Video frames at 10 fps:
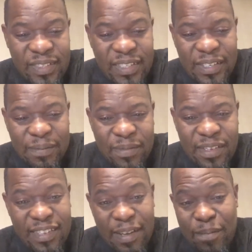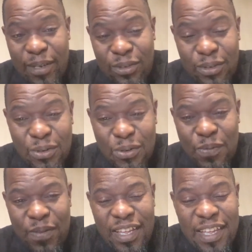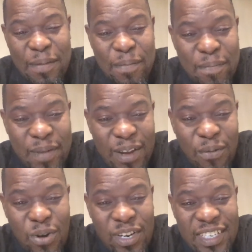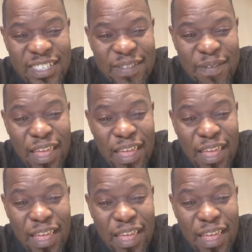As I mentioned to you, my work is